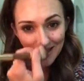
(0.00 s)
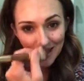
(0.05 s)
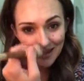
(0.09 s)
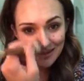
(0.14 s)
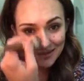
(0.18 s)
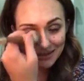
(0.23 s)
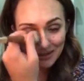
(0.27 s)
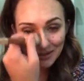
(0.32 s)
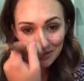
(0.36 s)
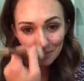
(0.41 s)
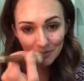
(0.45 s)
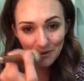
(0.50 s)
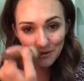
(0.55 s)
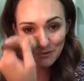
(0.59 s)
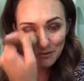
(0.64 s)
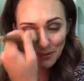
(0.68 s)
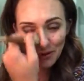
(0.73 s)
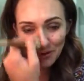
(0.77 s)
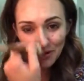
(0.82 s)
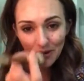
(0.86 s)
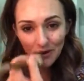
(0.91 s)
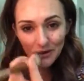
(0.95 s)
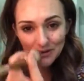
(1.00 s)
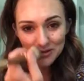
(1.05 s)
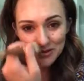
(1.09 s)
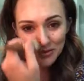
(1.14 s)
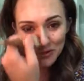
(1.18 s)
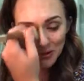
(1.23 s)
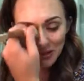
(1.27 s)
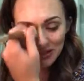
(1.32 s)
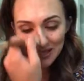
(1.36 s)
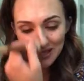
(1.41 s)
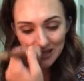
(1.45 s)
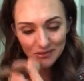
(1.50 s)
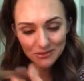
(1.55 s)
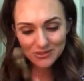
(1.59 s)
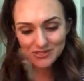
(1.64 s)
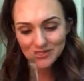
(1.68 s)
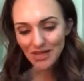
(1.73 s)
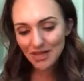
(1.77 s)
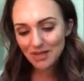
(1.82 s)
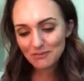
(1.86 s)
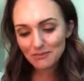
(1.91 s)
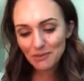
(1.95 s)
a little bit more contour on either
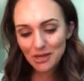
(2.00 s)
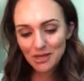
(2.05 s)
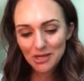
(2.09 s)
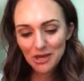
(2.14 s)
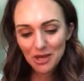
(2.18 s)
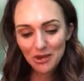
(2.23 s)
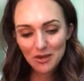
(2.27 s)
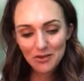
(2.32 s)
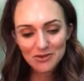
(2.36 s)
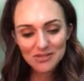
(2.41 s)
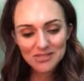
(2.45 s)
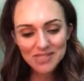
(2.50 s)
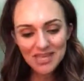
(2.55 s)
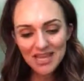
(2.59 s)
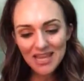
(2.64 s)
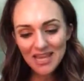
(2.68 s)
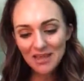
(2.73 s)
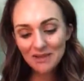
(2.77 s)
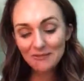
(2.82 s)
side of my nose.